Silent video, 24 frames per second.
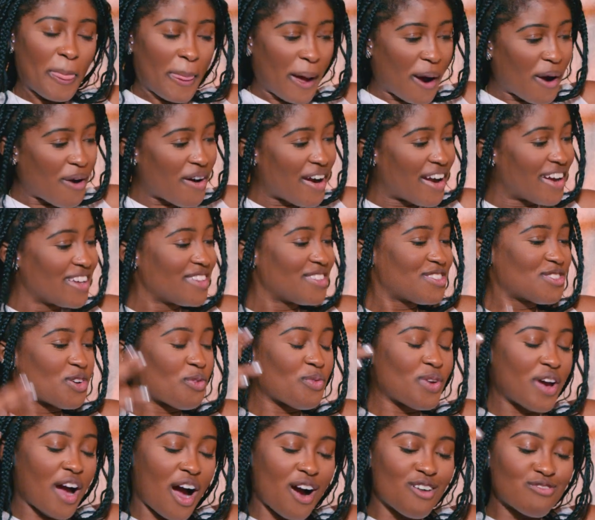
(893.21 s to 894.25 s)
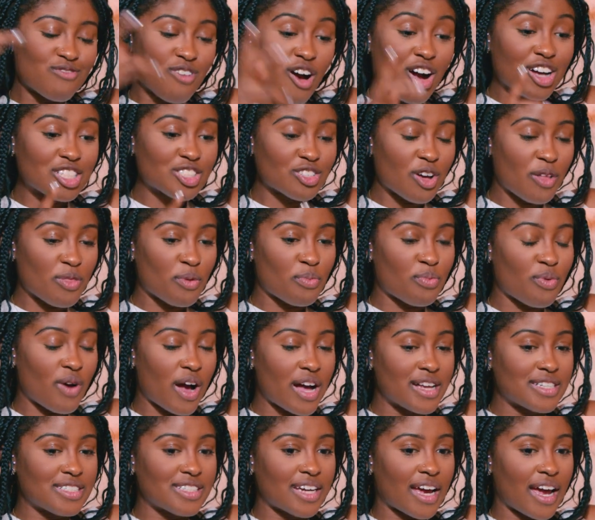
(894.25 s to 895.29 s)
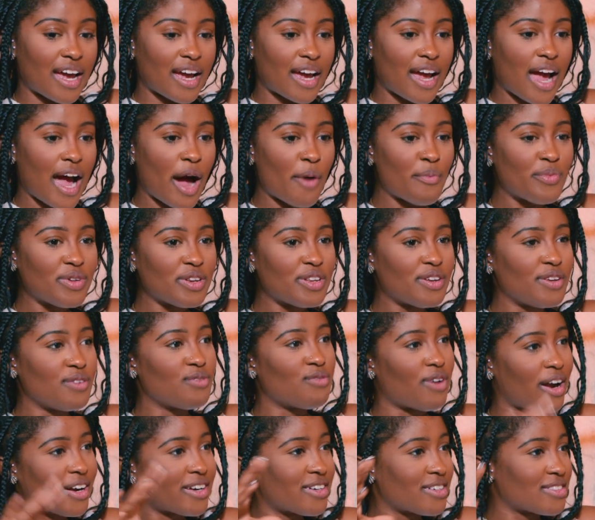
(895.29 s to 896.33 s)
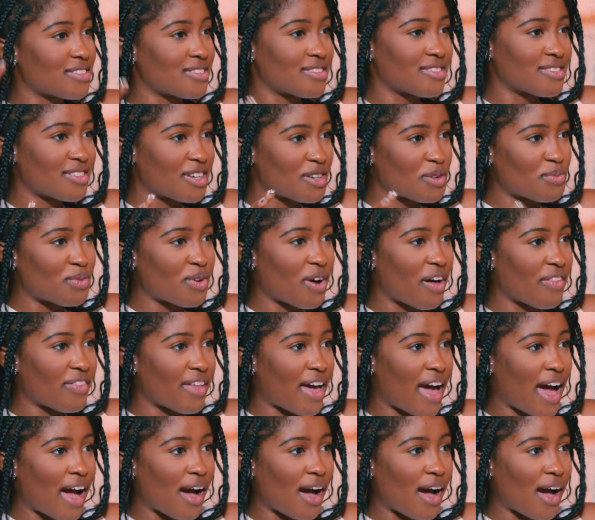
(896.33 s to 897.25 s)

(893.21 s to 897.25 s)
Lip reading: All right, so we got Ross on the project. How many records is going to be on the